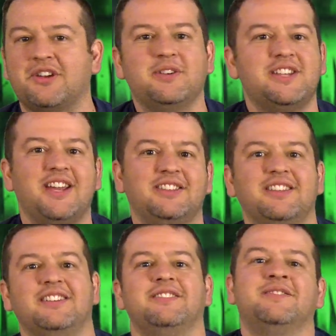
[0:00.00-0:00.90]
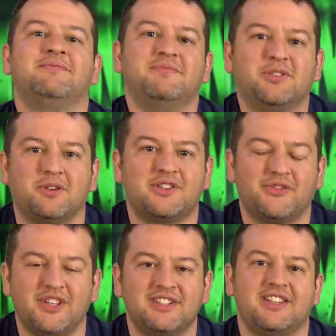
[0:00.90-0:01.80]
always had the dorsal
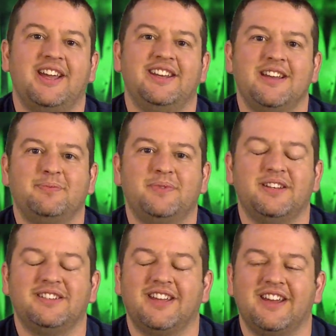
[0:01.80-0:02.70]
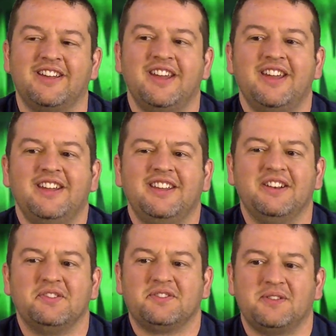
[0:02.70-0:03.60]
fins light up, and
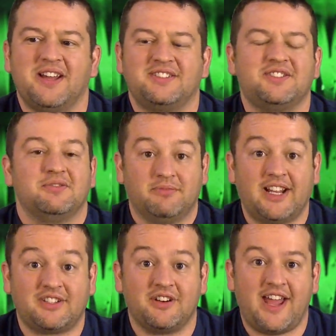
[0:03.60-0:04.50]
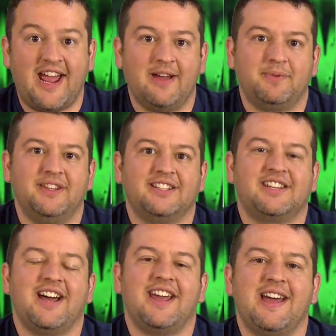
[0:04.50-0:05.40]
so that's going to happen. That's
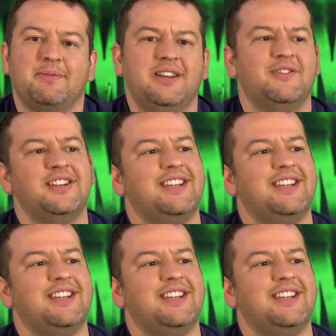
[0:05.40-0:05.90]
got to happen. Even